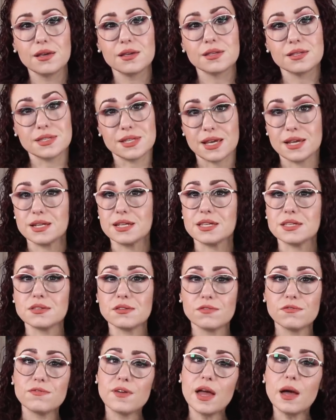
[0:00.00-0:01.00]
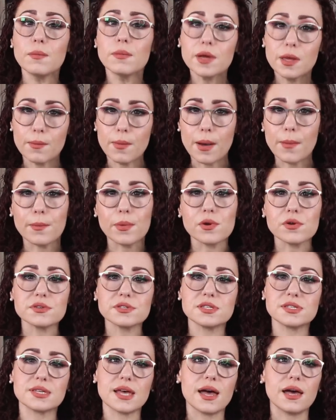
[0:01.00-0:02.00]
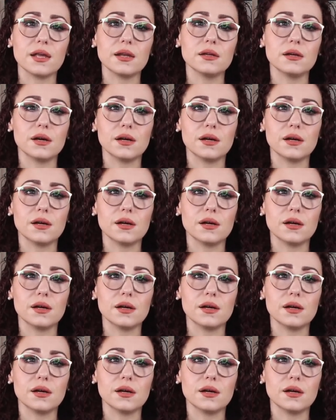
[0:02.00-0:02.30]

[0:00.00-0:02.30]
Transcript: Sandy's family members said